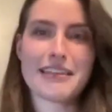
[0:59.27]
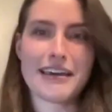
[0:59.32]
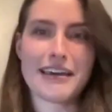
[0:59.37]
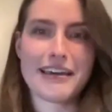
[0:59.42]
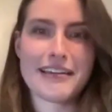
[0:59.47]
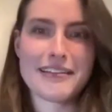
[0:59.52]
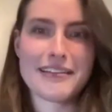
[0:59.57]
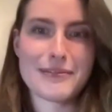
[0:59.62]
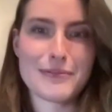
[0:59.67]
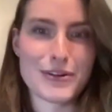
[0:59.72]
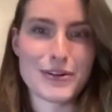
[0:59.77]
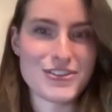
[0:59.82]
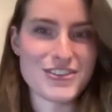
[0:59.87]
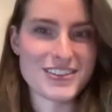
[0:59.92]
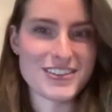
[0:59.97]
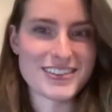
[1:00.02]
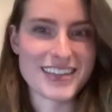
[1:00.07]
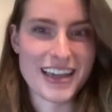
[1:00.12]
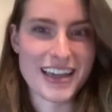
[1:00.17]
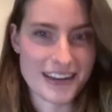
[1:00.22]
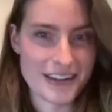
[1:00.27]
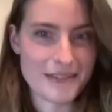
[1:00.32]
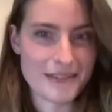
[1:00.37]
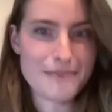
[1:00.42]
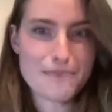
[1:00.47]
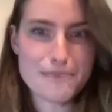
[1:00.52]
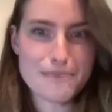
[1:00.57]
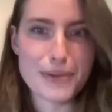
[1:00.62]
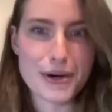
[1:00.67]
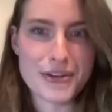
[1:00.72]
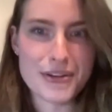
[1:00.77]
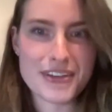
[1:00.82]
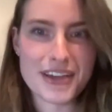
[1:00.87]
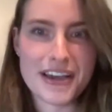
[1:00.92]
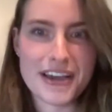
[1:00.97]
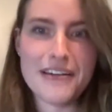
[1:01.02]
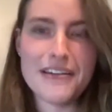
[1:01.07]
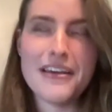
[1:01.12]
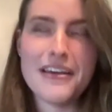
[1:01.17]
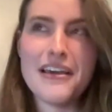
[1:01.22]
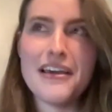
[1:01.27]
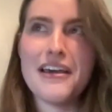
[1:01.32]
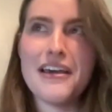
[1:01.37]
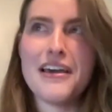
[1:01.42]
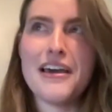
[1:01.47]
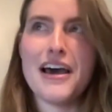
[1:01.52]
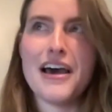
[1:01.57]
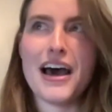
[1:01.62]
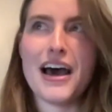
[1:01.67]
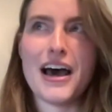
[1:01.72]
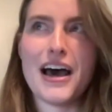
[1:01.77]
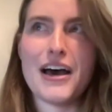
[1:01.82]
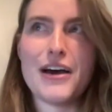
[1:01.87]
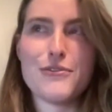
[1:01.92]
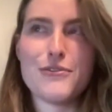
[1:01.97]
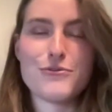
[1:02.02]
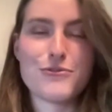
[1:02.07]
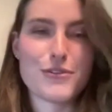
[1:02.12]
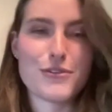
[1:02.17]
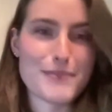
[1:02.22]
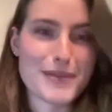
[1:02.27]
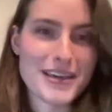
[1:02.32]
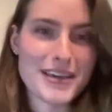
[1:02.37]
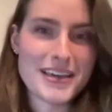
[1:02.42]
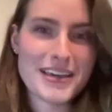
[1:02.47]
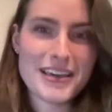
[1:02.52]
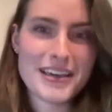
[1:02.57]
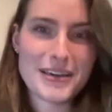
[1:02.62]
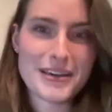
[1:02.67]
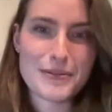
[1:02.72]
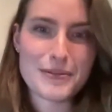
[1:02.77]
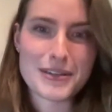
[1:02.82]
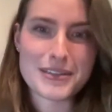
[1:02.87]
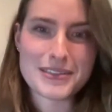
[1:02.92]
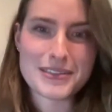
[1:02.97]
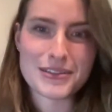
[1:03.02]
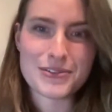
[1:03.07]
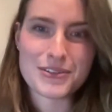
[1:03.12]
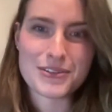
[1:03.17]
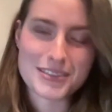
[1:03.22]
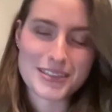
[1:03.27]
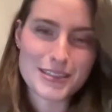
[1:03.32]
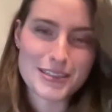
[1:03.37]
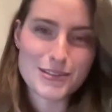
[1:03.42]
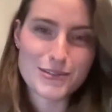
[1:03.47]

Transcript: that were just kind of burnt out. For me, it was a grisly